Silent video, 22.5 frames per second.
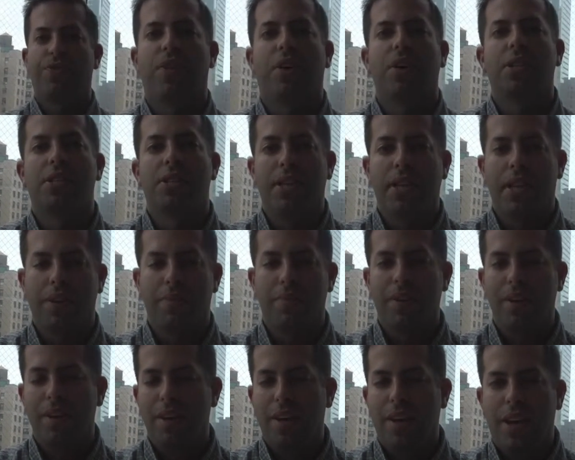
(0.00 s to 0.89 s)
Funk
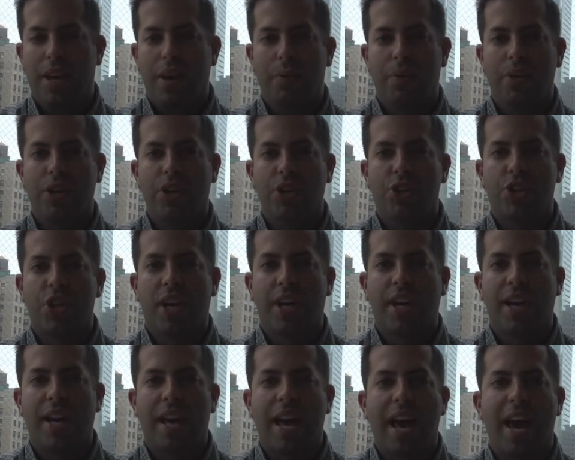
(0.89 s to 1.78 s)
Team, and we are
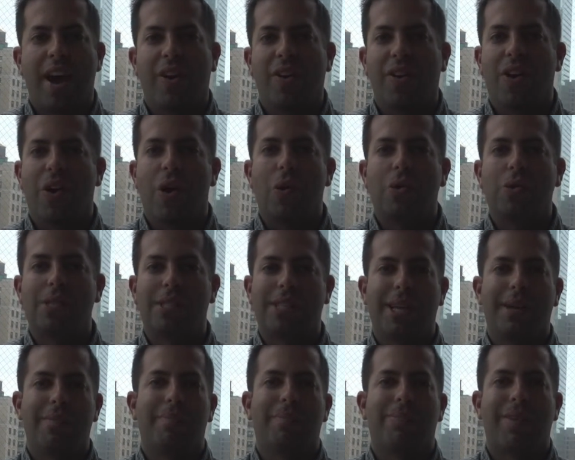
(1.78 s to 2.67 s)
checking out
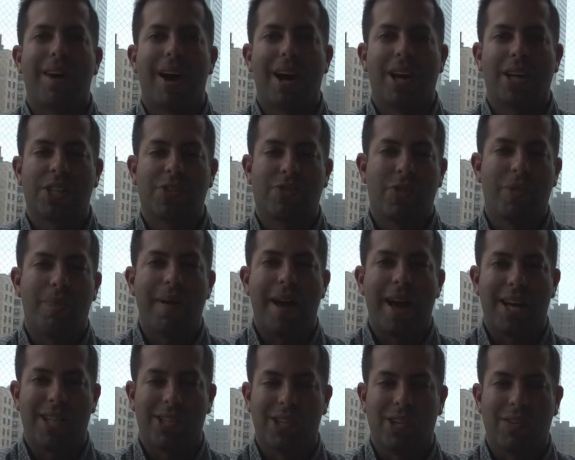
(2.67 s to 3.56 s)
Osem products for
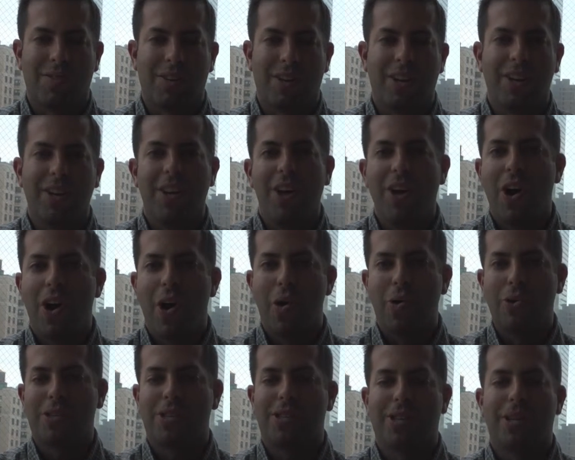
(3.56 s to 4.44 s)
Passover.
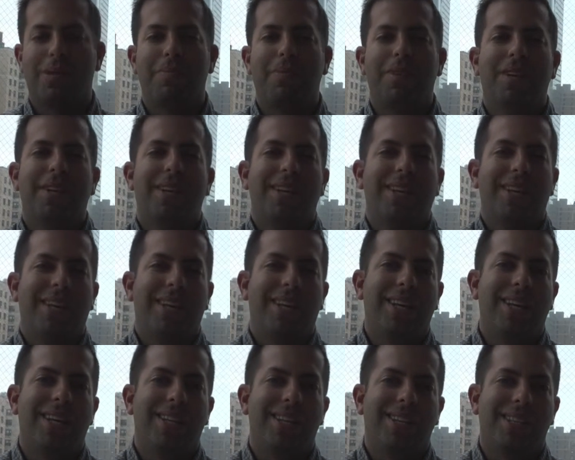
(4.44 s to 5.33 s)
Osem
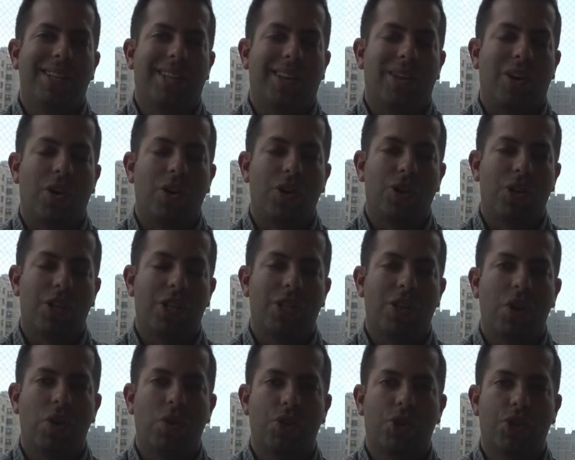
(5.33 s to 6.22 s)
is the
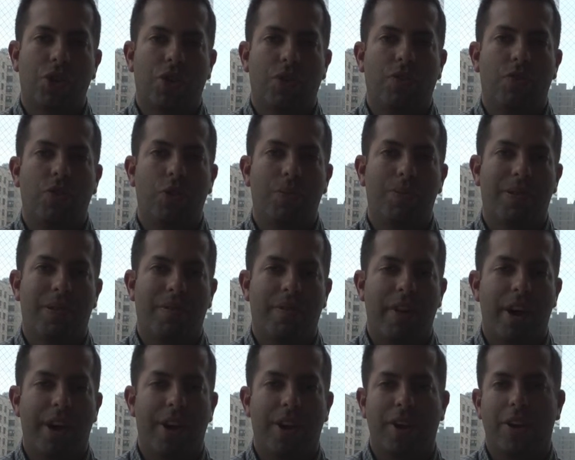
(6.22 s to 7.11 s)
largest kosher food
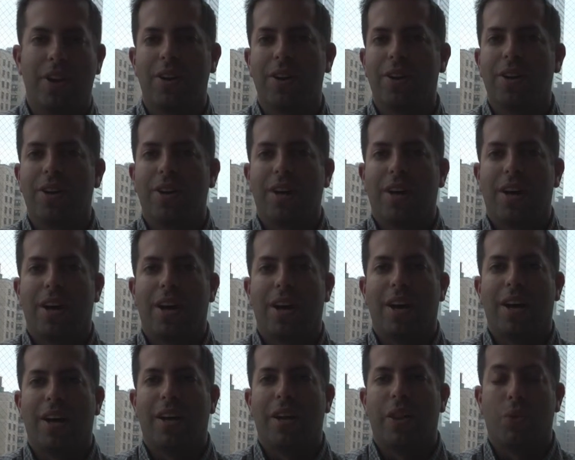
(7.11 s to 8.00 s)
provider
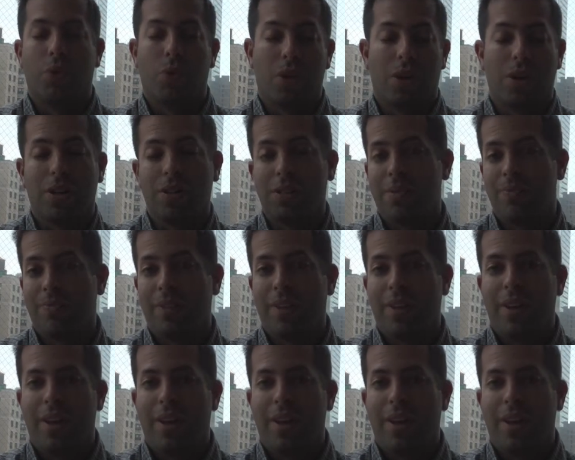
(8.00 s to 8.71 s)
uh, in the world,